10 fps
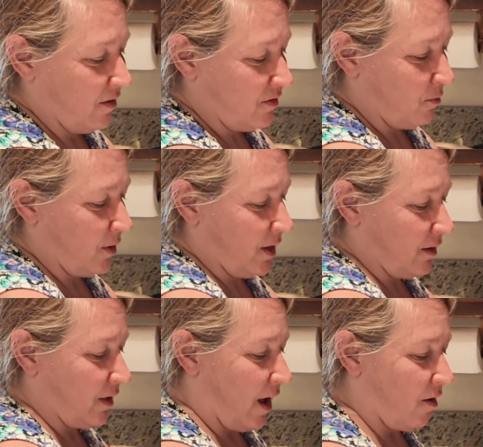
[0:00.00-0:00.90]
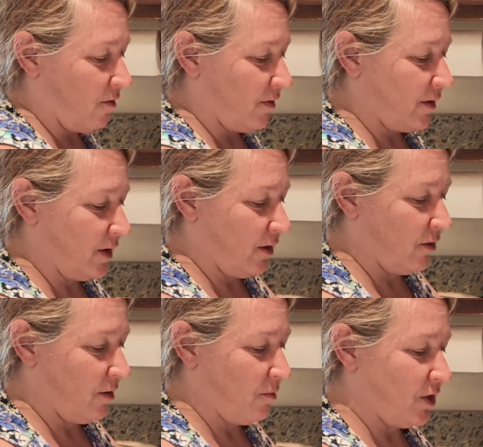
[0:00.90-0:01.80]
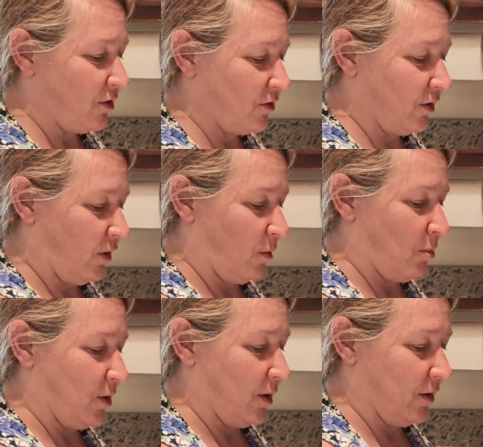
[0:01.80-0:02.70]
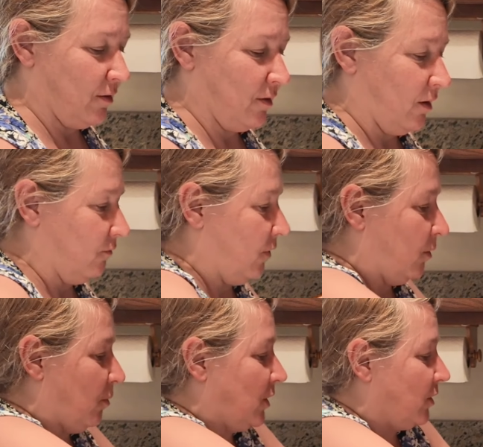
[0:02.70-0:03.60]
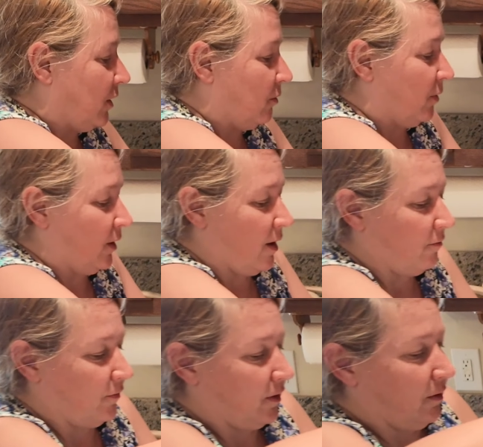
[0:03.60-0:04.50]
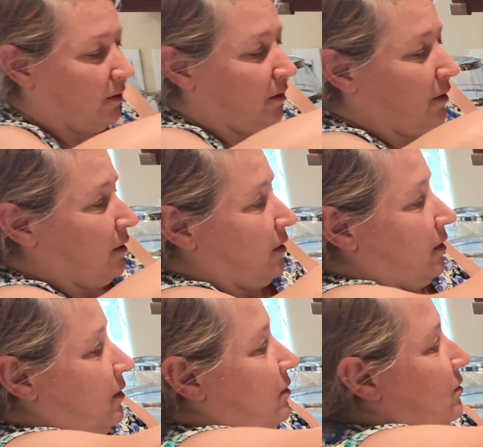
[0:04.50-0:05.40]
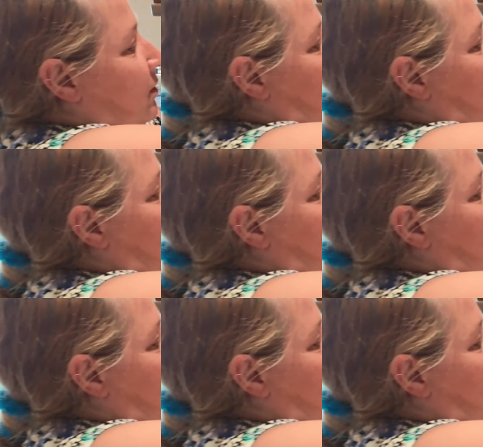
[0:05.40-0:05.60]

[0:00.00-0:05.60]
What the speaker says: So I want to get that all in here. And let me just scrape it in. There's not very much liquid left. It's